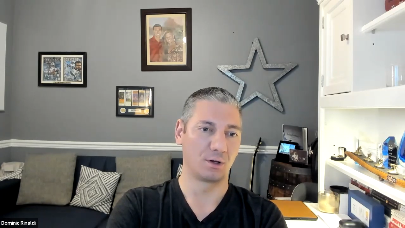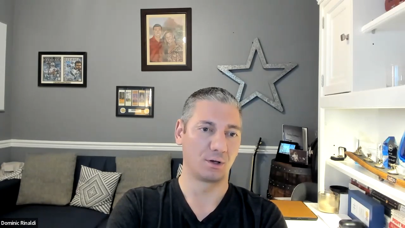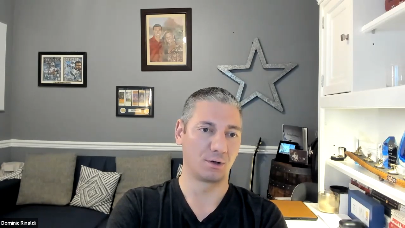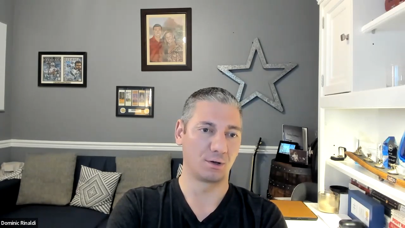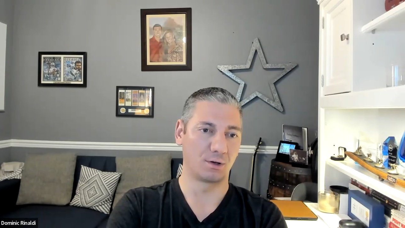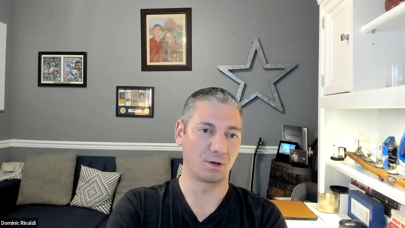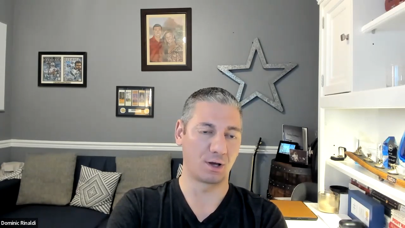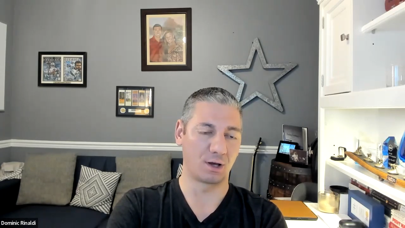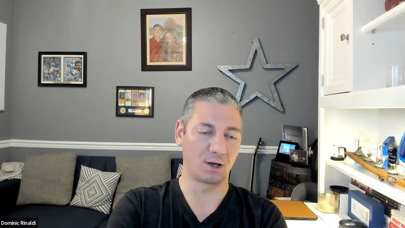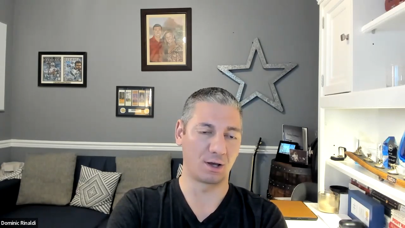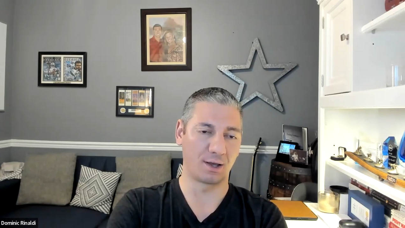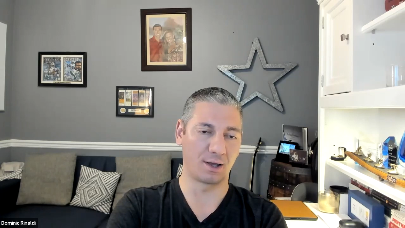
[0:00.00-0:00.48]

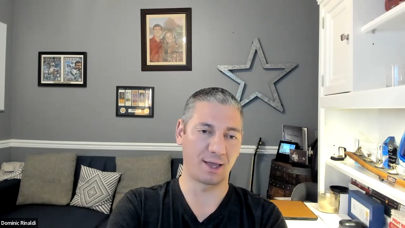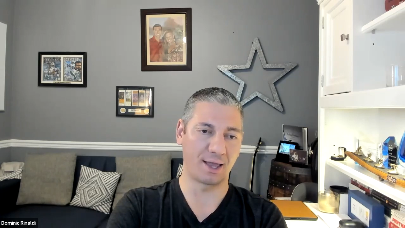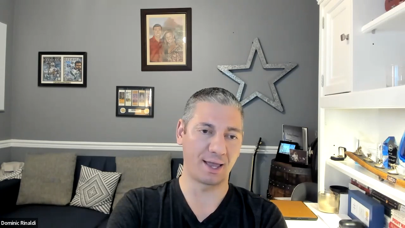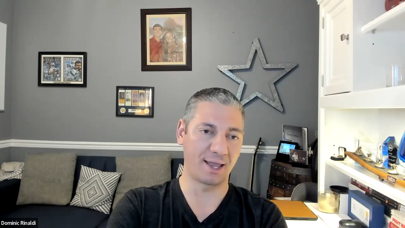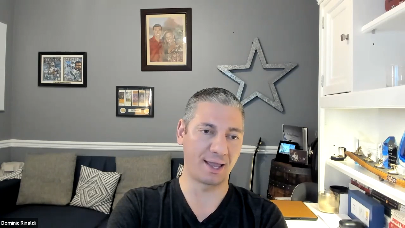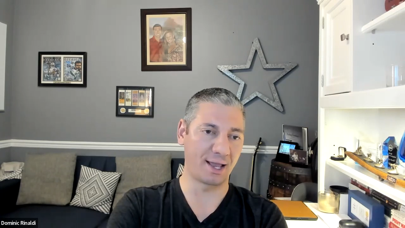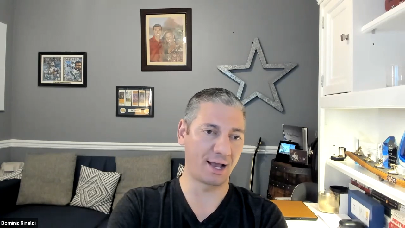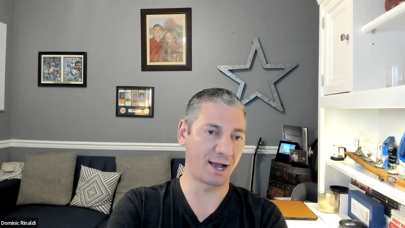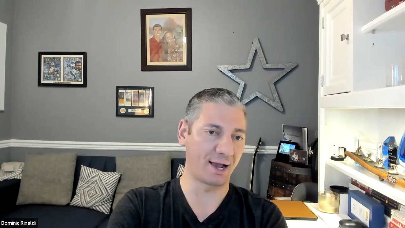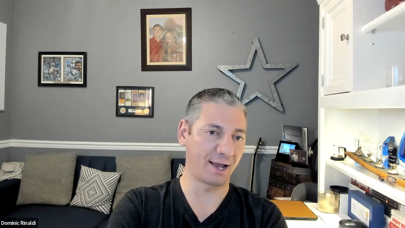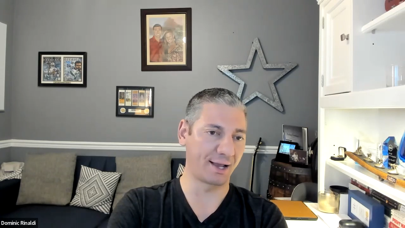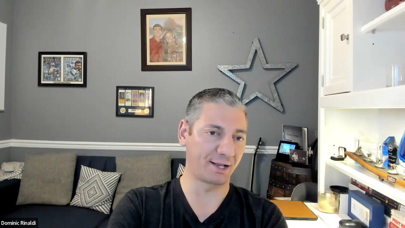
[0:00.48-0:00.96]

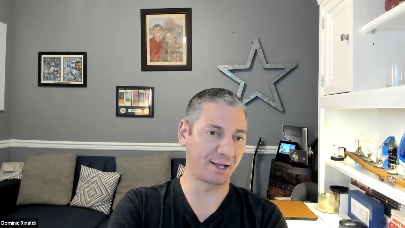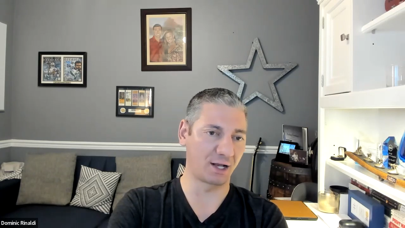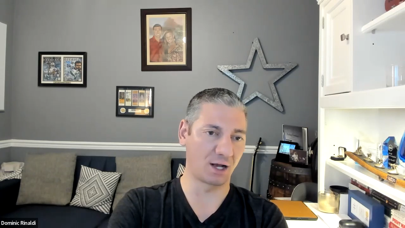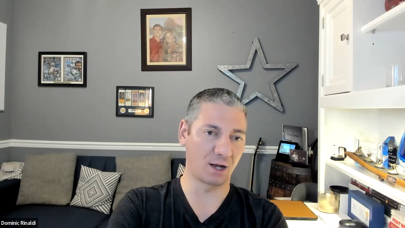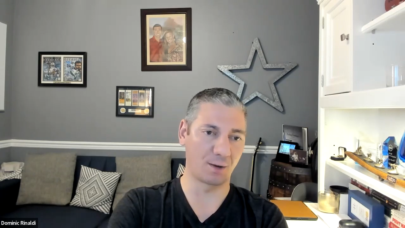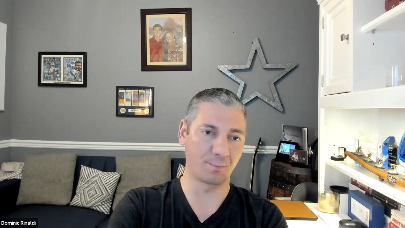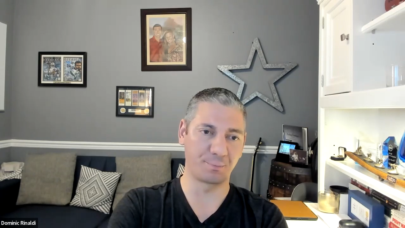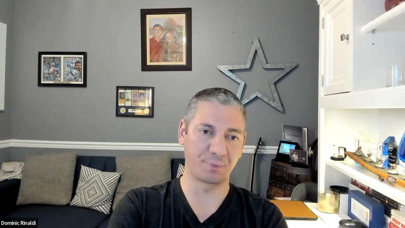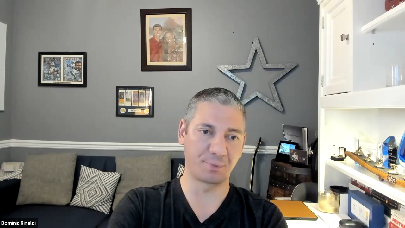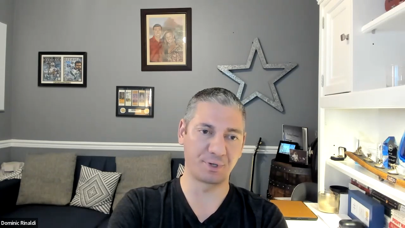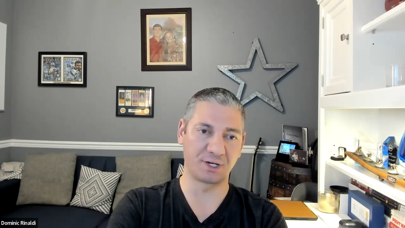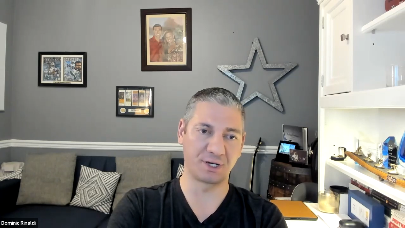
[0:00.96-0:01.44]
AI
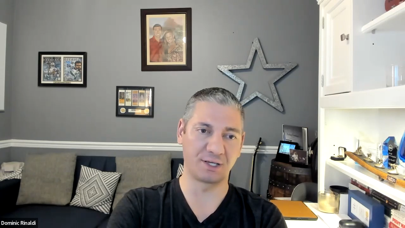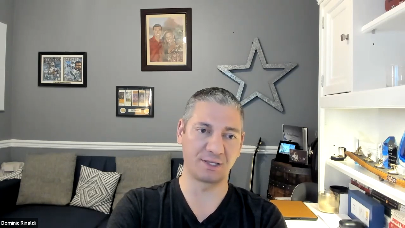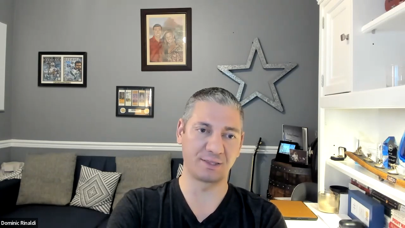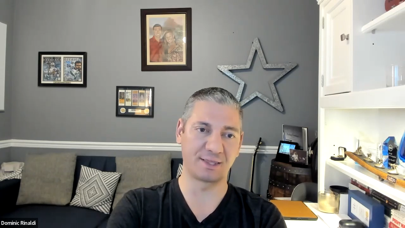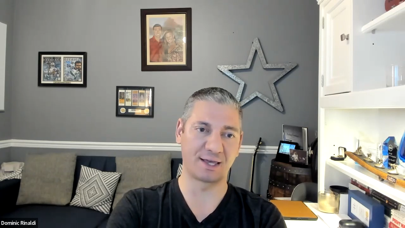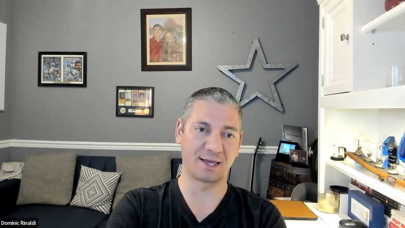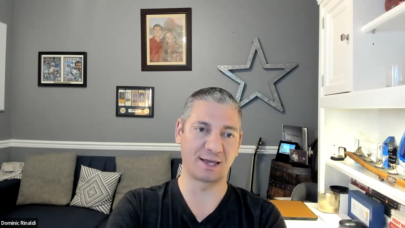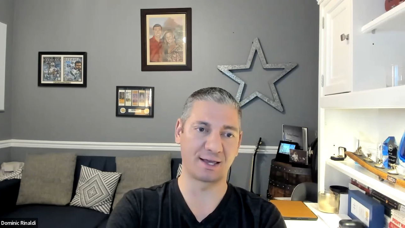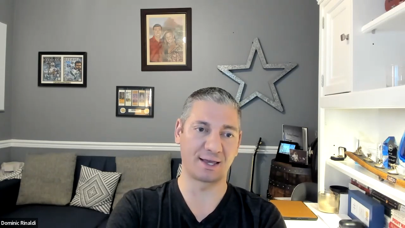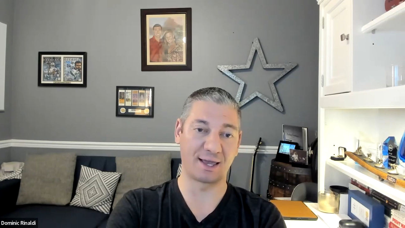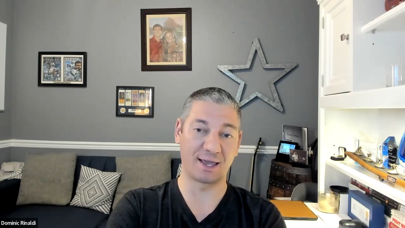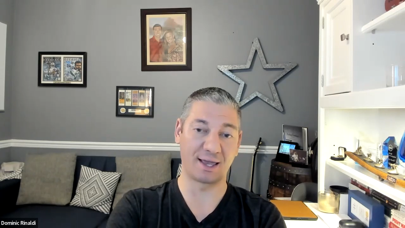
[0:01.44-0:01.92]
company
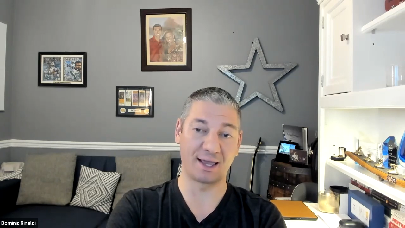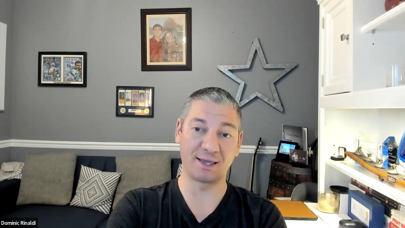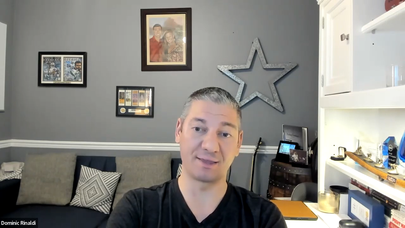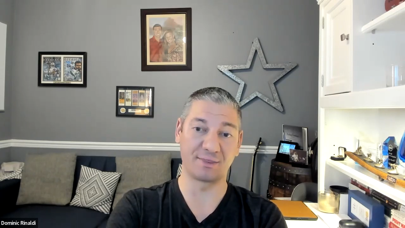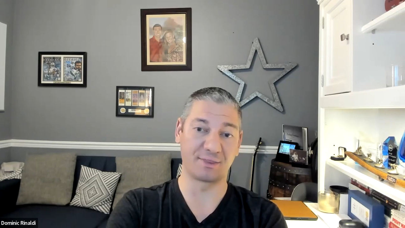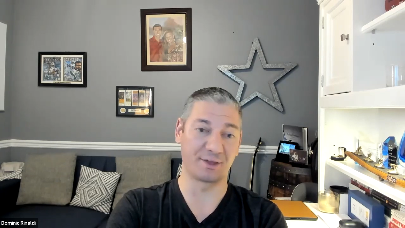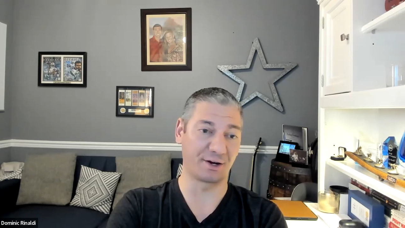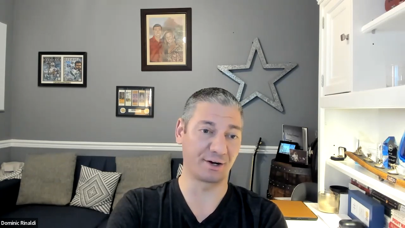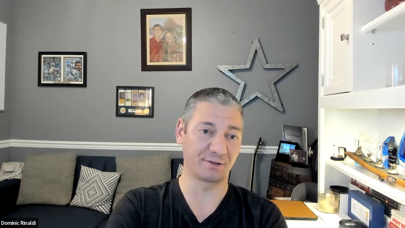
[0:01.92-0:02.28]
that, hey,